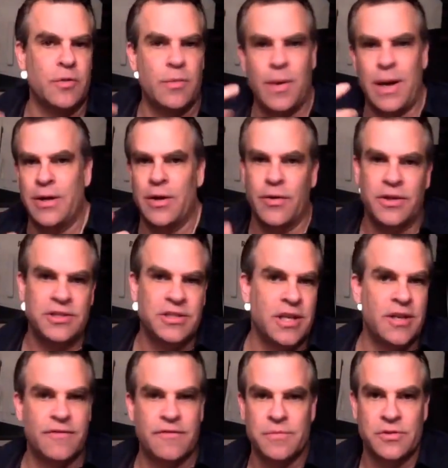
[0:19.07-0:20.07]
We might know each
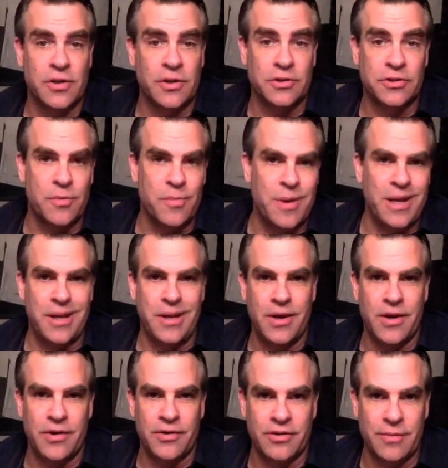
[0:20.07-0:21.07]
other from social
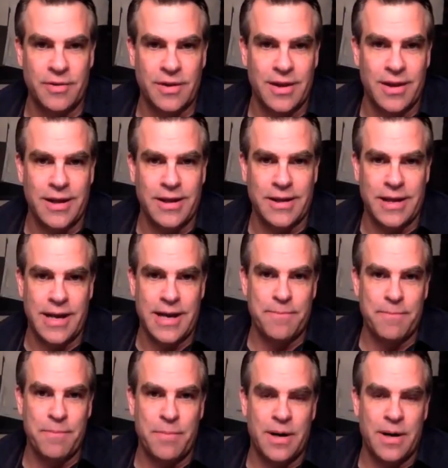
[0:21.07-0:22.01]
media or something like that.